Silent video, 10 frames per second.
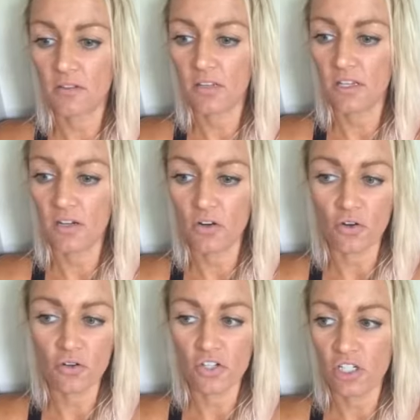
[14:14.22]
the
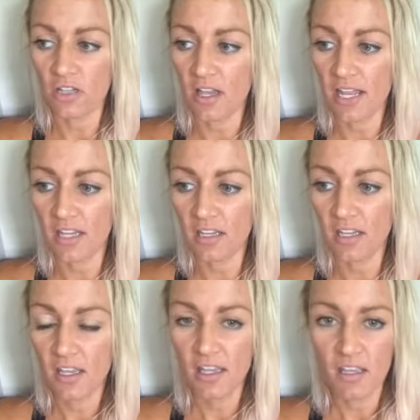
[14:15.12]
urge to like
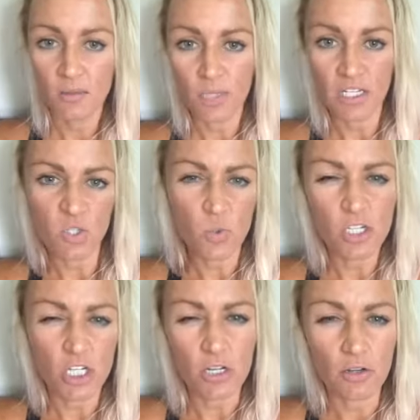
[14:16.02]
be
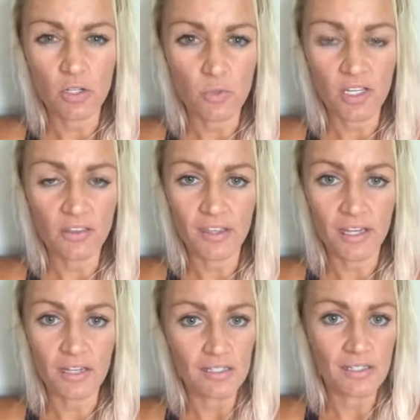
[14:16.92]
twitchy or doing
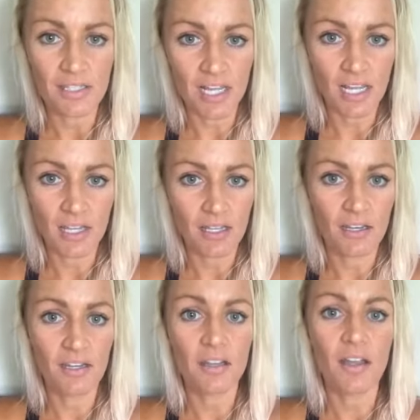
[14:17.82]
things.
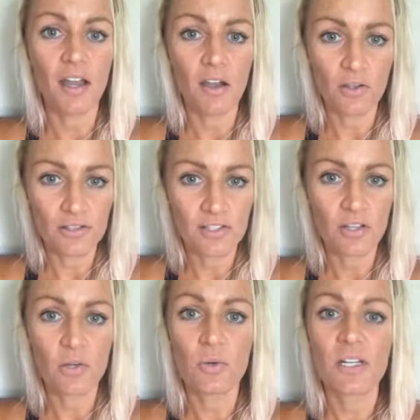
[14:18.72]
And I
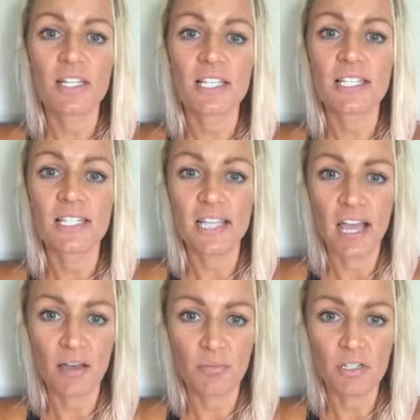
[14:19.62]
also
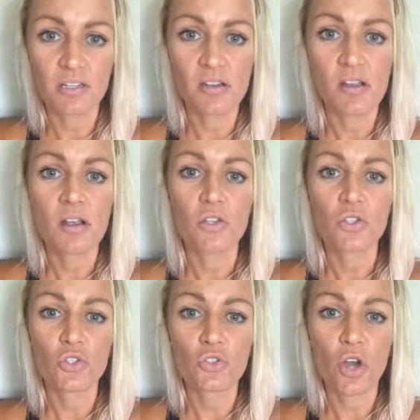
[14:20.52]
slept
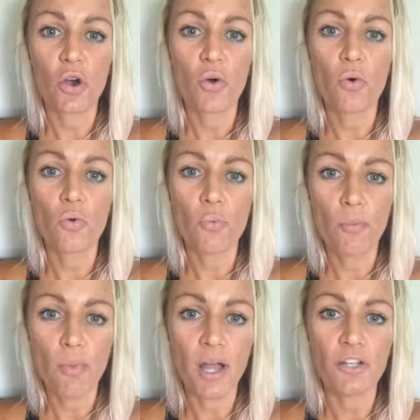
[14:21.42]
so
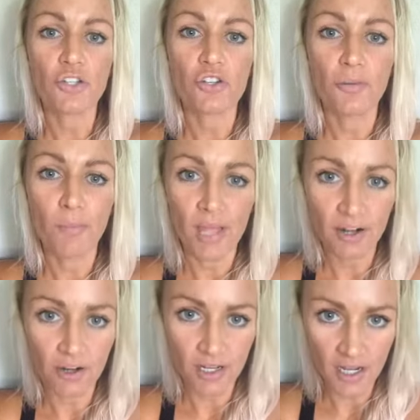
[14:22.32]
much
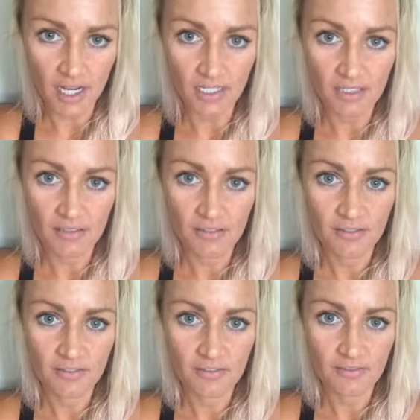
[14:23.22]
better at night.
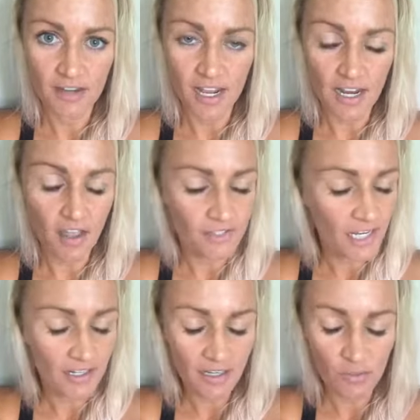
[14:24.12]
And all
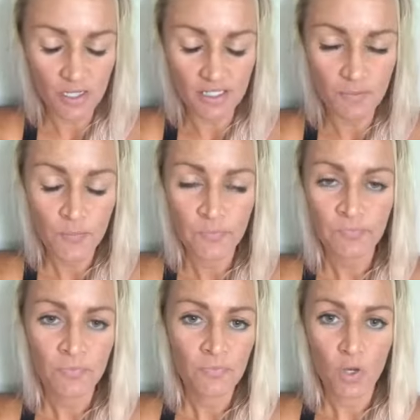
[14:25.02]
I did was
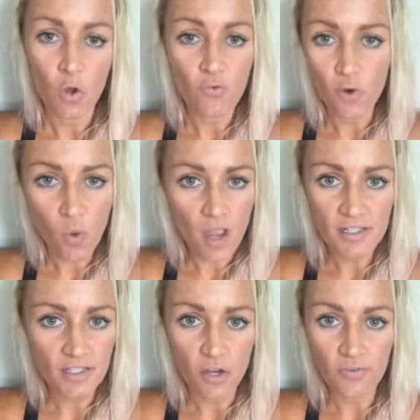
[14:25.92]
go for
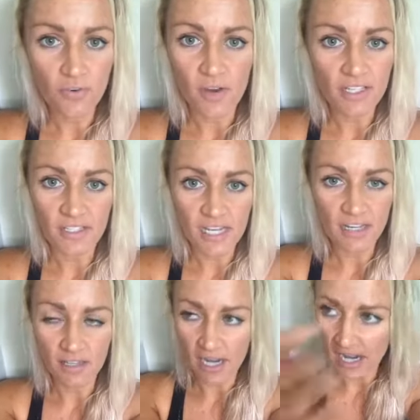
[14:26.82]
walks and go for runs
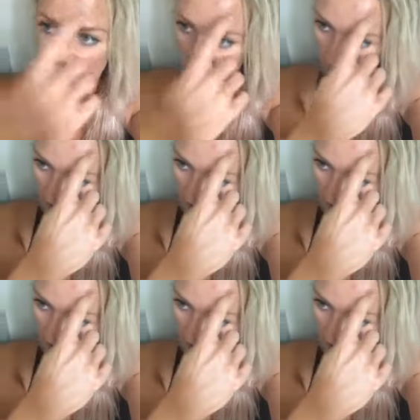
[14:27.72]
daily. And it